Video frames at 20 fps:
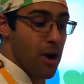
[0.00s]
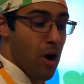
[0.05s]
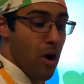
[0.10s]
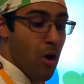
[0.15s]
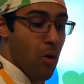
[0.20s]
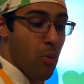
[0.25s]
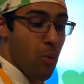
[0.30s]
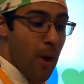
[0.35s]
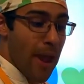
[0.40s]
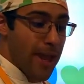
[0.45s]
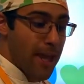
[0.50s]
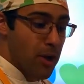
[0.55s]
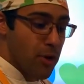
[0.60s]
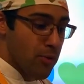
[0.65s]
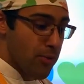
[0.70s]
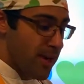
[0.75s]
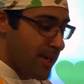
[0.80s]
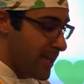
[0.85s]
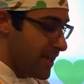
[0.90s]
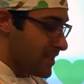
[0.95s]
our wet
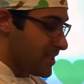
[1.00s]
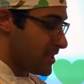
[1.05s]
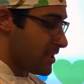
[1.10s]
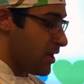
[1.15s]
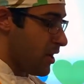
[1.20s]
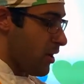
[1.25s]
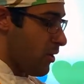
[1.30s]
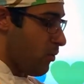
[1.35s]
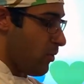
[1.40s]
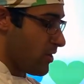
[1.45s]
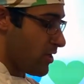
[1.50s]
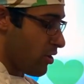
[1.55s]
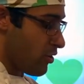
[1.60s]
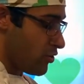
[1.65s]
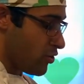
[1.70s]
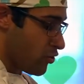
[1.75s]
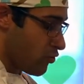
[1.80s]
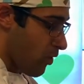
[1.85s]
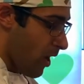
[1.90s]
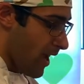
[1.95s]
ingredients with our
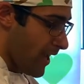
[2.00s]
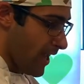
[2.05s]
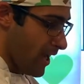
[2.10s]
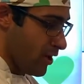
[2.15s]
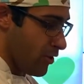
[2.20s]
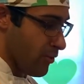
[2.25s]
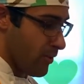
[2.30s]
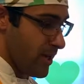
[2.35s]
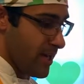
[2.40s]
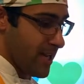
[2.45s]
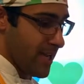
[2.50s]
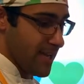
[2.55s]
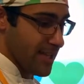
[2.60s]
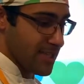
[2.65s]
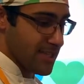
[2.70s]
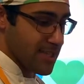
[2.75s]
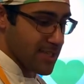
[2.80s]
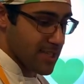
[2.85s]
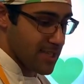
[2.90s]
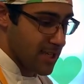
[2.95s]
dry
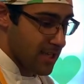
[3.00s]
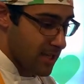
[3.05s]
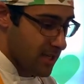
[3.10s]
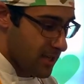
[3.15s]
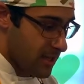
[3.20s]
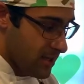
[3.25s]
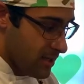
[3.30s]
ingredients.